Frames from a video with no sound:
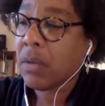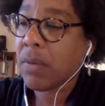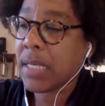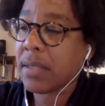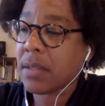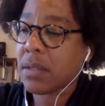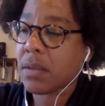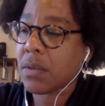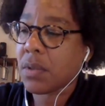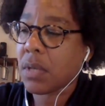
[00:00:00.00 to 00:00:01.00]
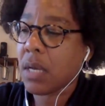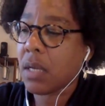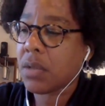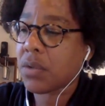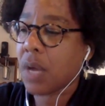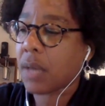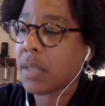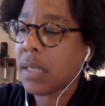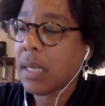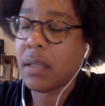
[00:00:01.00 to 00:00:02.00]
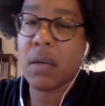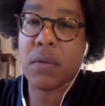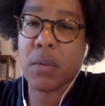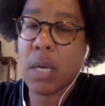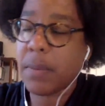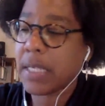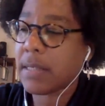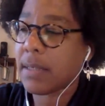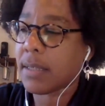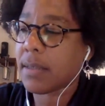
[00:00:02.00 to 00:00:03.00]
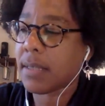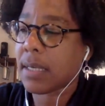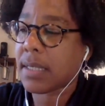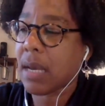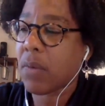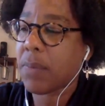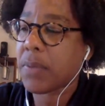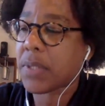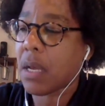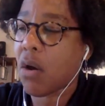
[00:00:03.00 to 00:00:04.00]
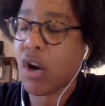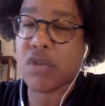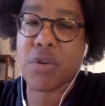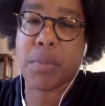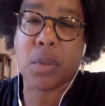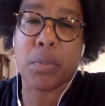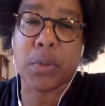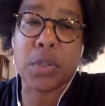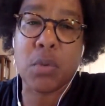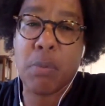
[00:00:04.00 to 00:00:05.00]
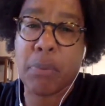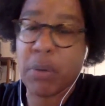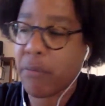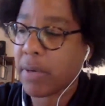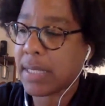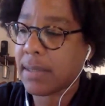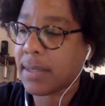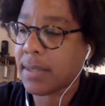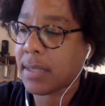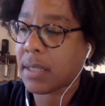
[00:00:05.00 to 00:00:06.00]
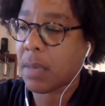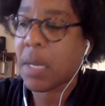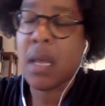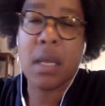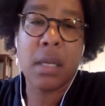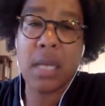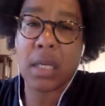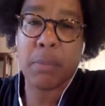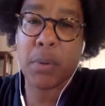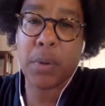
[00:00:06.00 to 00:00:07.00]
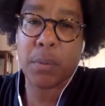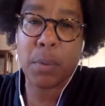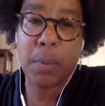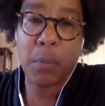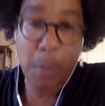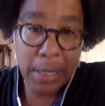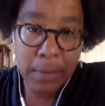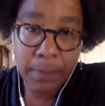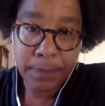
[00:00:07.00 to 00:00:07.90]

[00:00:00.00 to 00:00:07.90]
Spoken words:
Race is a social construct, and the overwhelming statistics that we present are attributable to a broken racist system, not a broken group of women."